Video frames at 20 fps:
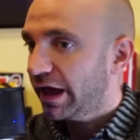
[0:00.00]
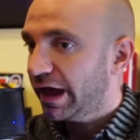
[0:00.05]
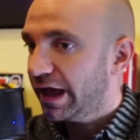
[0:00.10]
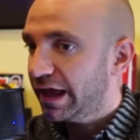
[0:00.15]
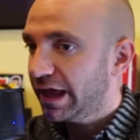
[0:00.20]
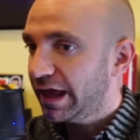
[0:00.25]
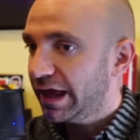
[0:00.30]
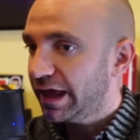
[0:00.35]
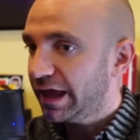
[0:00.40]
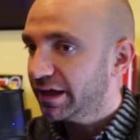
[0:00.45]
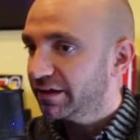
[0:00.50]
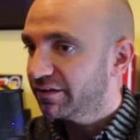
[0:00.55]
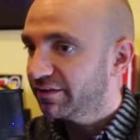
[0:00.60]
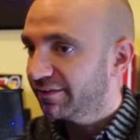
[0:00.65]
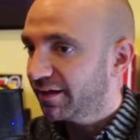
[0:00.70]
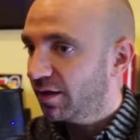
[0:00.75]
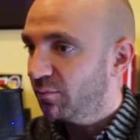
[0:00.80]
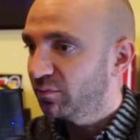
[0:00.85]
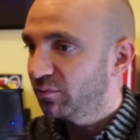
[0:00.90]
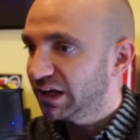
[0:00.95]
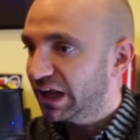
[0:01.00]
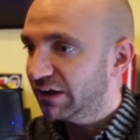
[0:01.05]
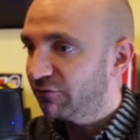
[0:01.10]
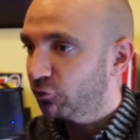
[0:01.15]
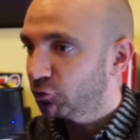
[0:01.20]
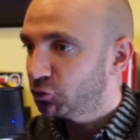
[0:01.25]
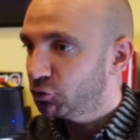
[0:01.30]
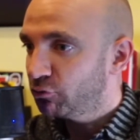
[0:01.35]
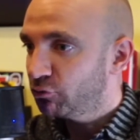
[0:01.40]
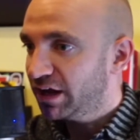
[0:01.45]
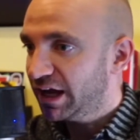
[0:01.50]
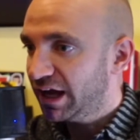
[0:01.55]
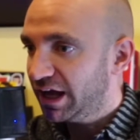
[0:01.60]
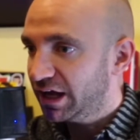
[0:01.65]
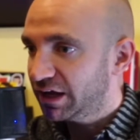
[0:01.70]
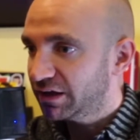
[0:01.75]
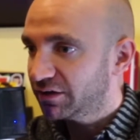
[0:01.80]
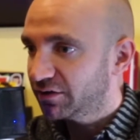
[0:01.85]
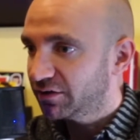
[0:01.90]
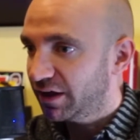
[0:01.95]
at some level, you
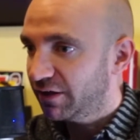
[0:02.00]
can't,